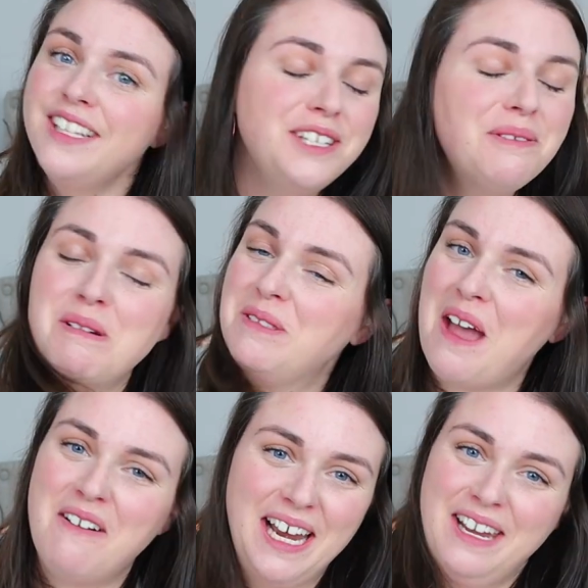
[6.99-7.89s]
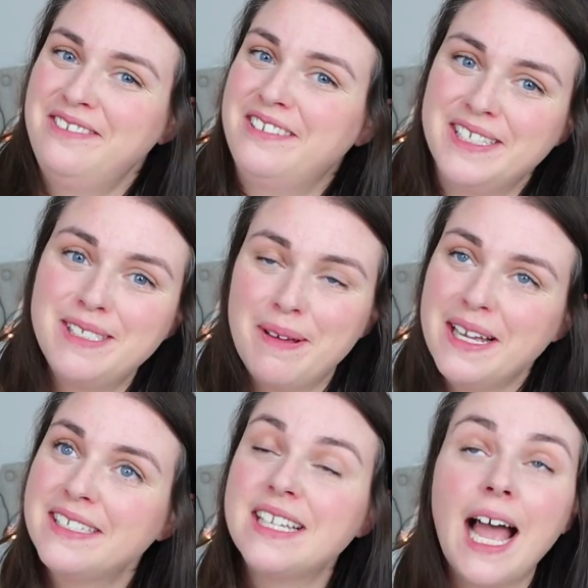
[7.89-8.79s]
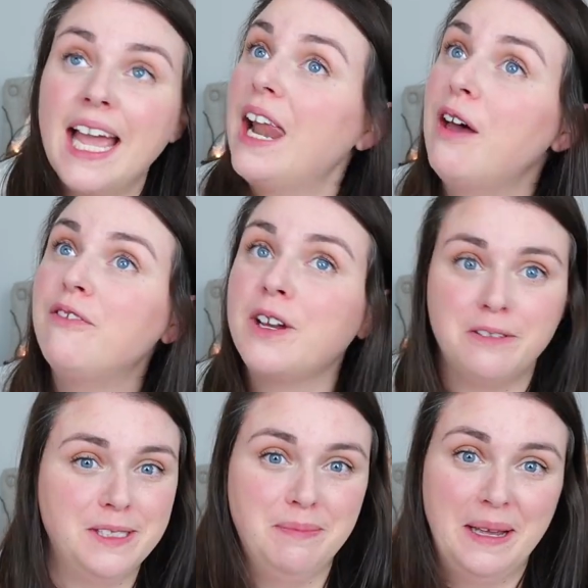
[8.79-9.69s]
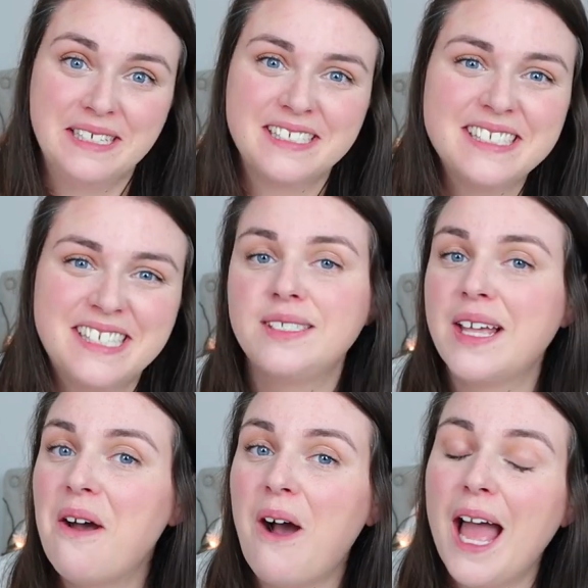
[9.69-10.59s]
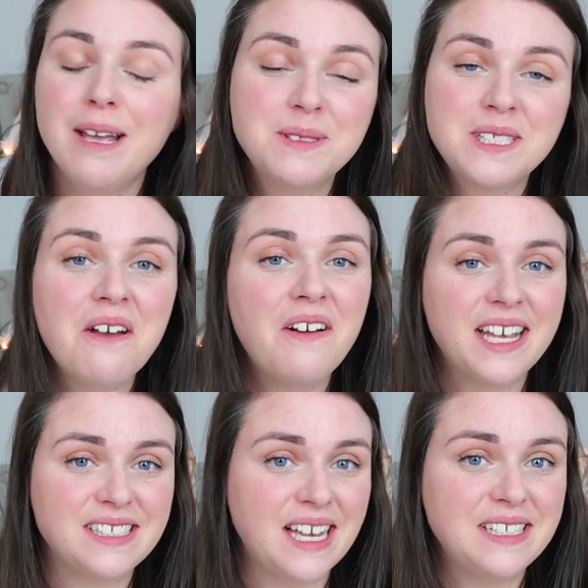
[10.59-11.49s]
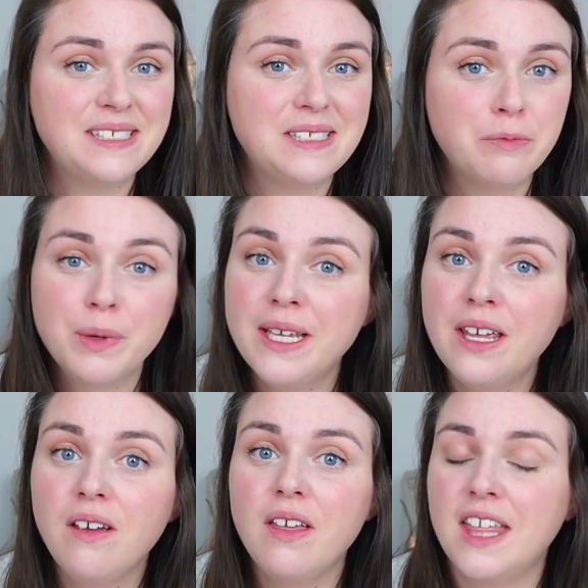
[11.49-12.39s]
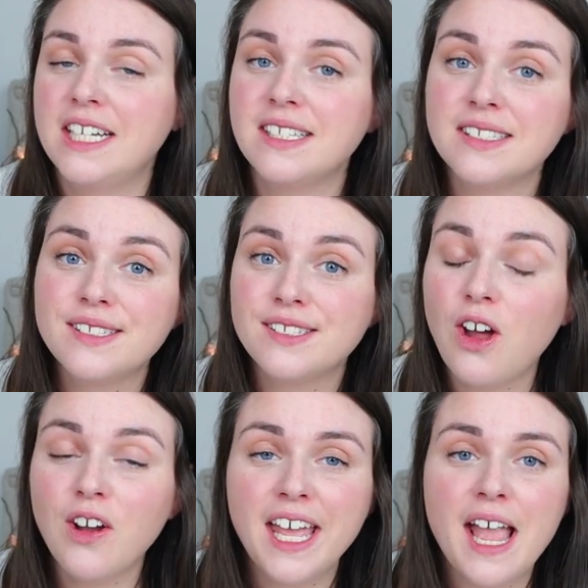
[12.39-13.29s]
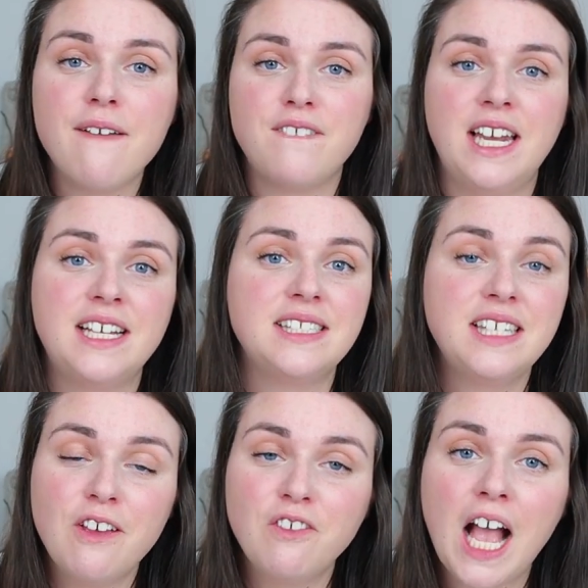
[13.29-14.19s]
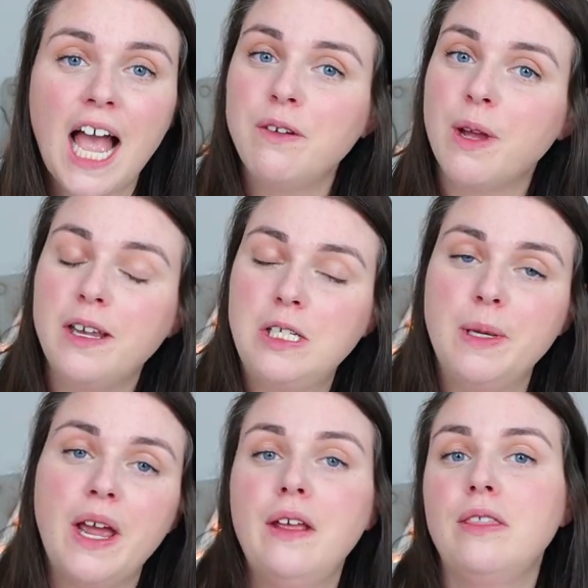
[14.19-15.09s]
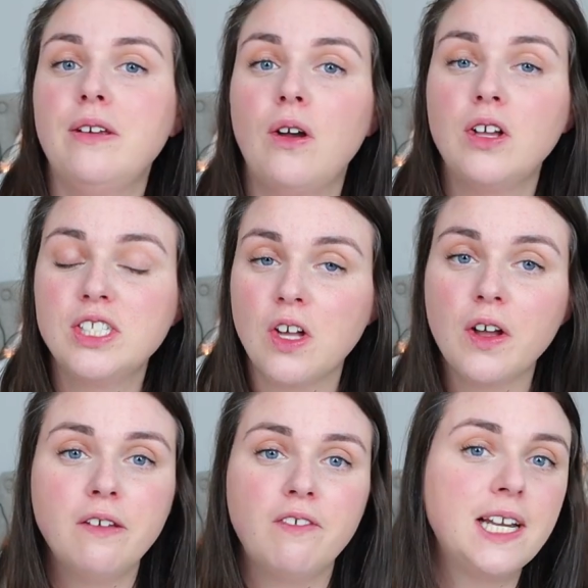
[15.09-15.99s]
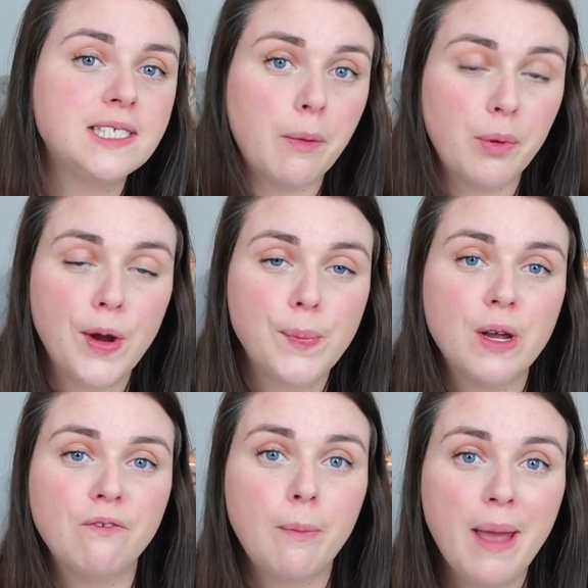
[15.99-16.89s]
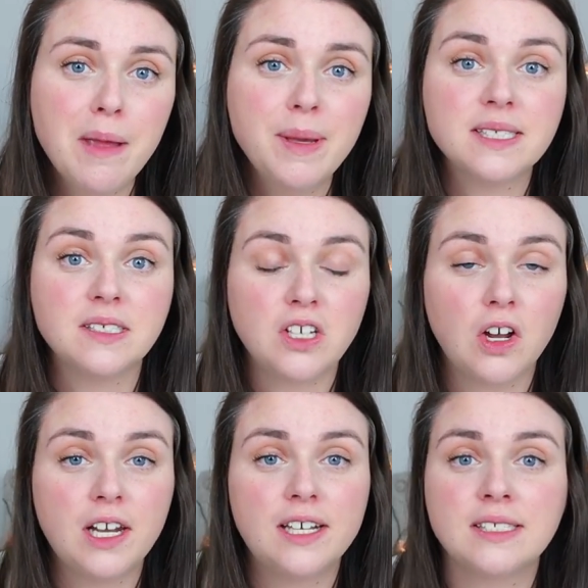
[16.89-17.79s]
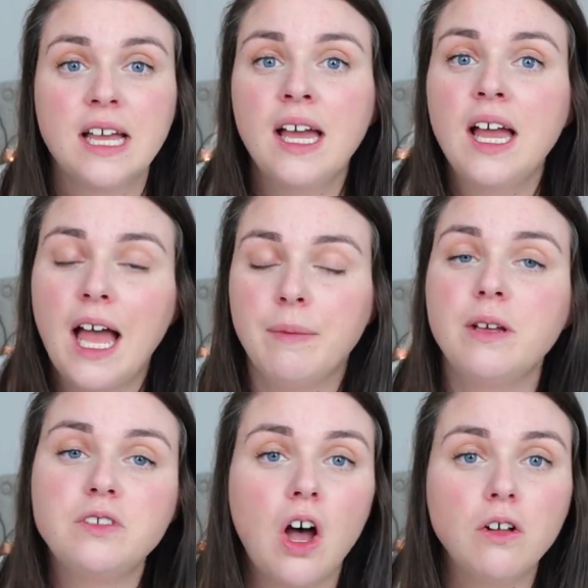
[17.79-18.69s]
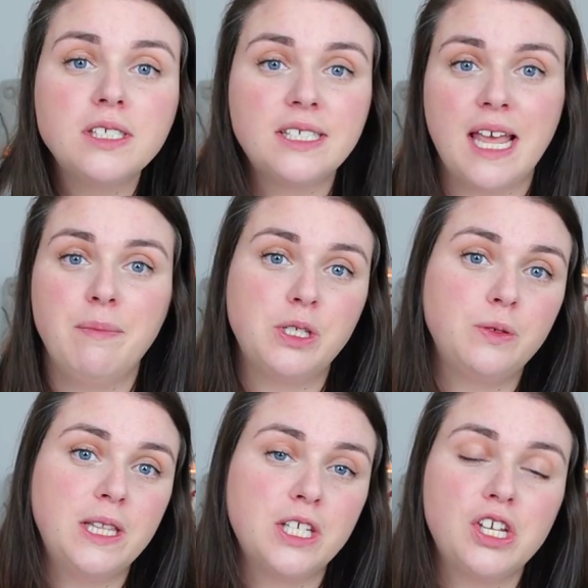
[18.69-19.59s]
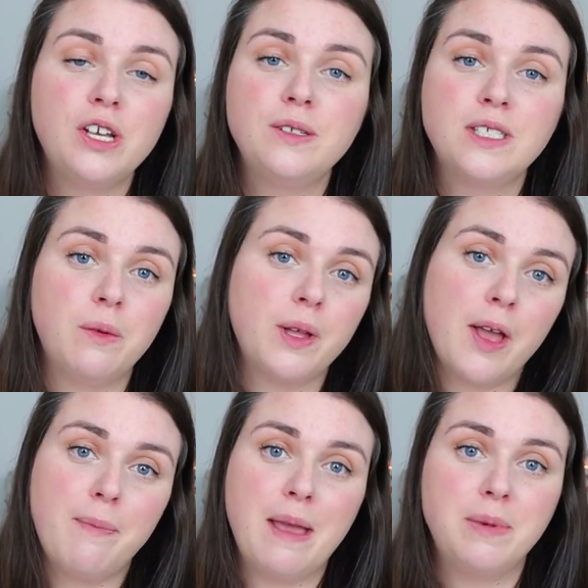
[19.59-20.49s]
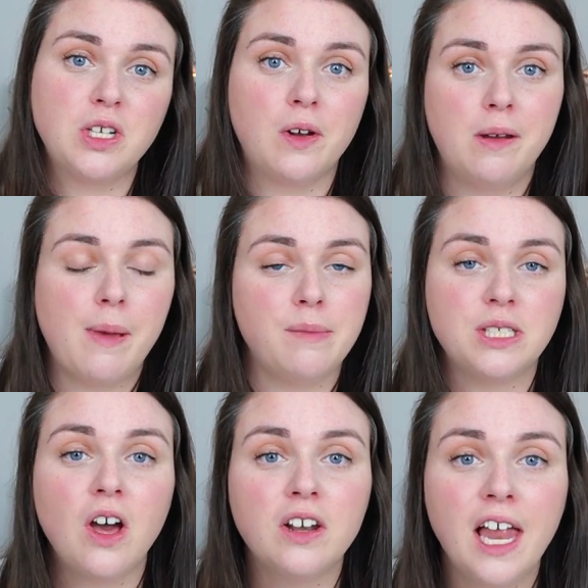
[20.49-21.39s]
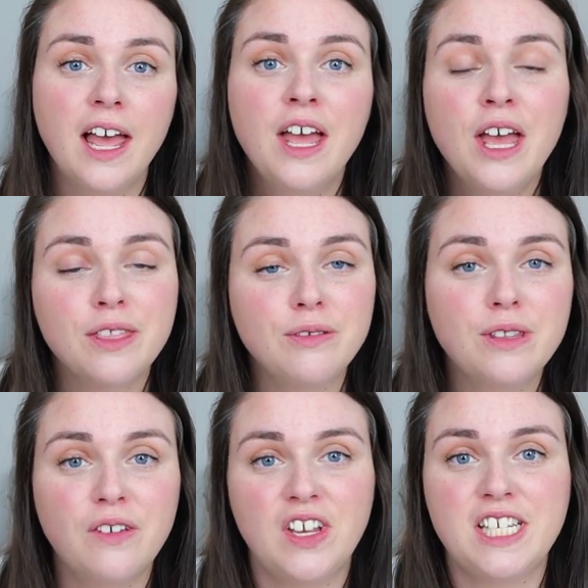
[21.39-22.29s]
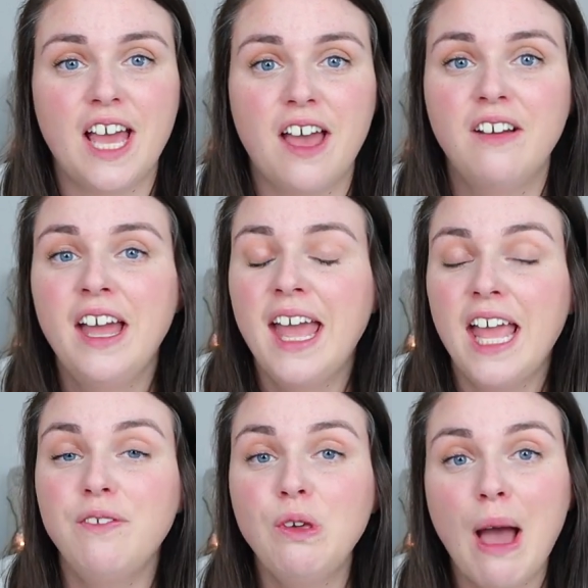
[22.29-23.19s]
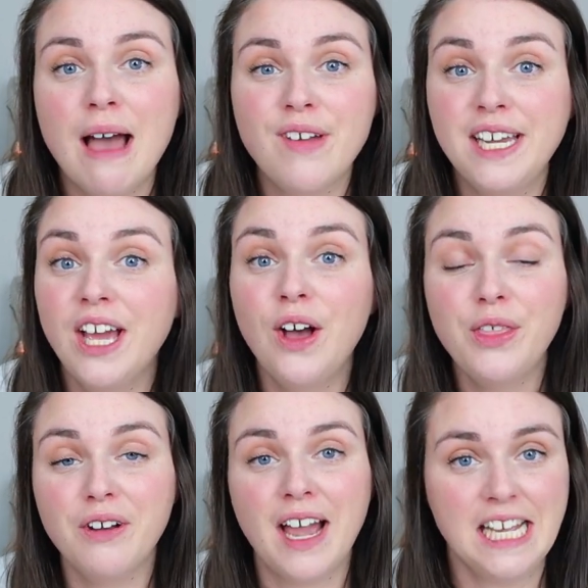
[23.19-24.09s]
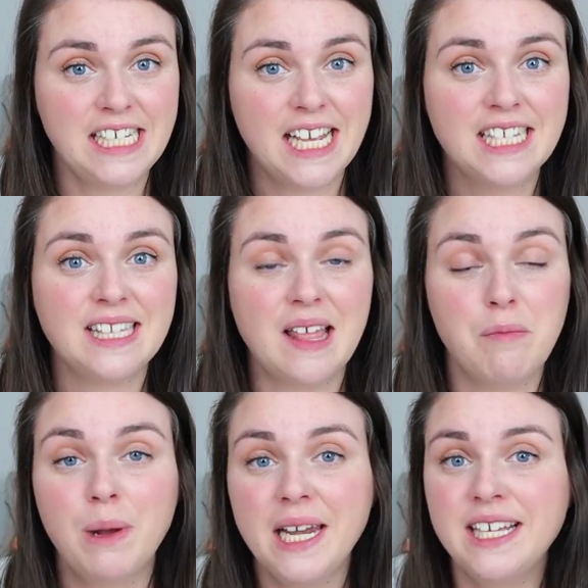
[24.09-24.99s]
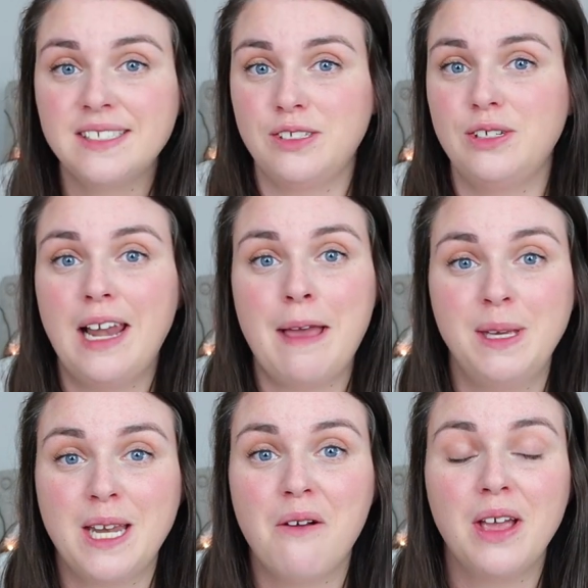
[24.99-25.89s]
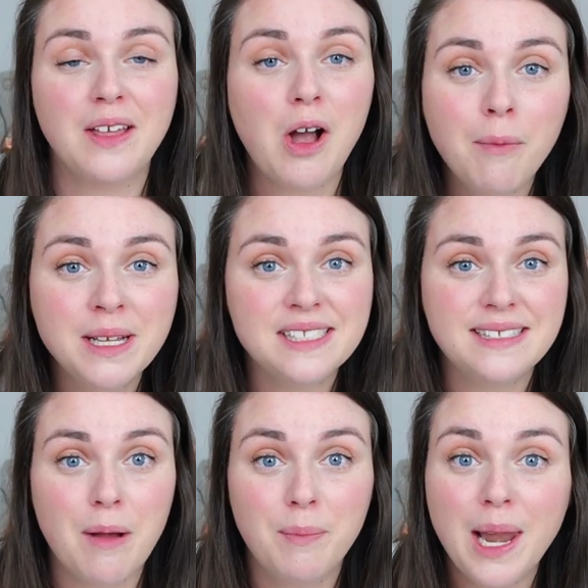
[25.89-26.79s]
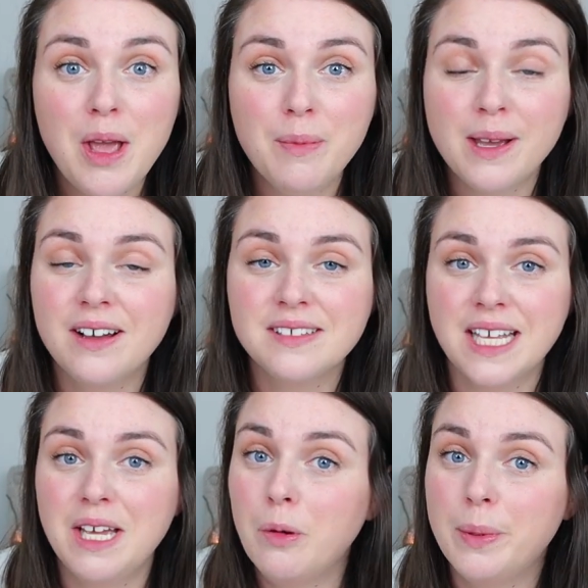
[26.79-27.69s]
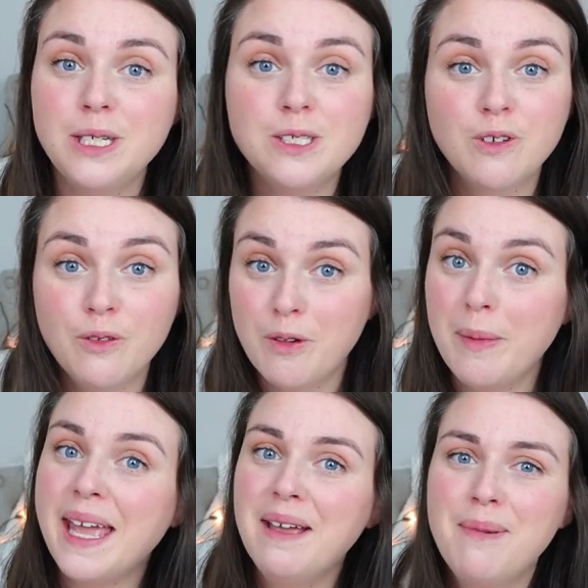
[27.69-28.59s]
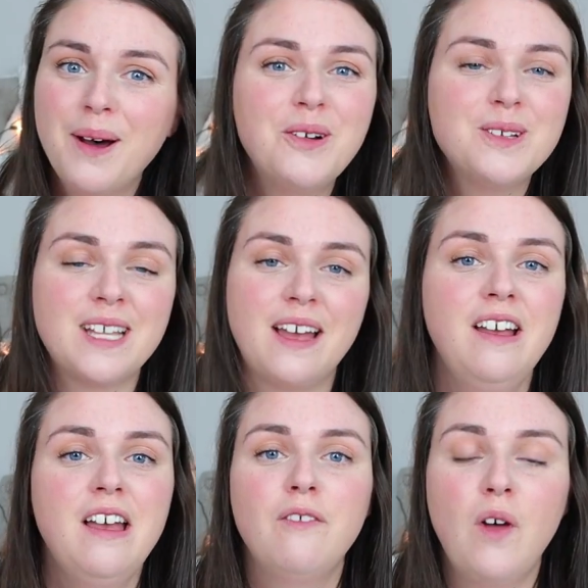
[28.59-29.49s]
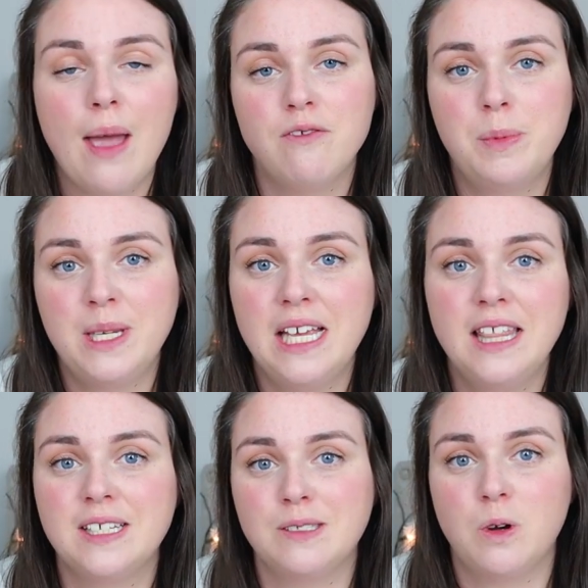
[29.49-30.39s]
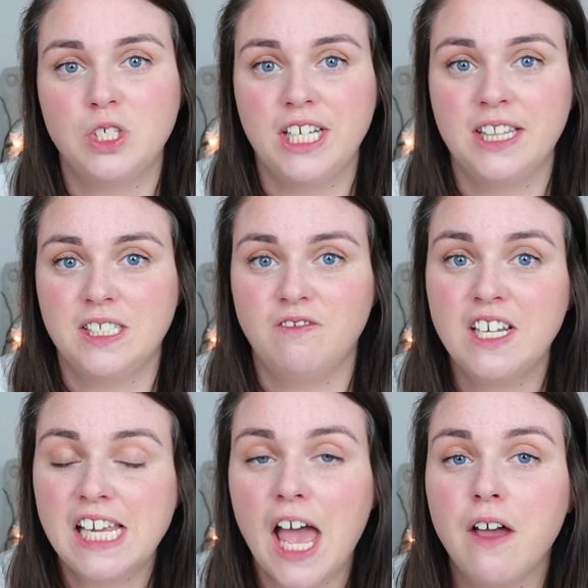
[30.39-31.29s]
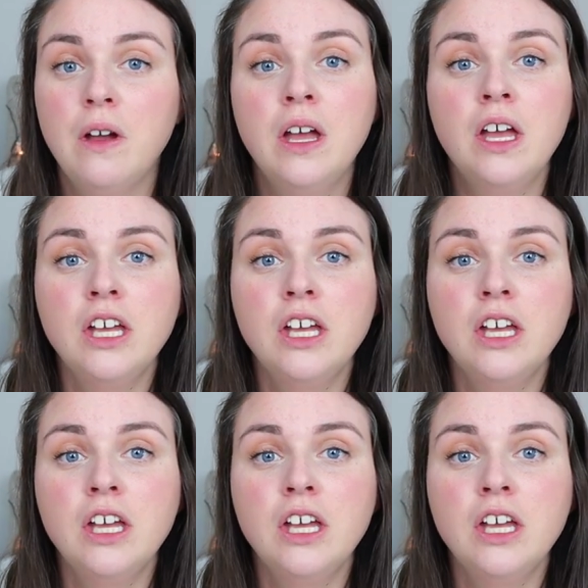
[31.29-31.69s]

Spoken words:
You all know I love Christmas. I love Christmas. So I am so excited to bring you this stocking fillers gift guide. We're going to be going through stocking fillers appropriate for babies and toddlers. I'm going to alternate between the two, so we'll go baby, toddler through the video. If you have any other ideas, then please do let me know in the comments down below, because it will be useful for me, but also for everybody that's watching this video.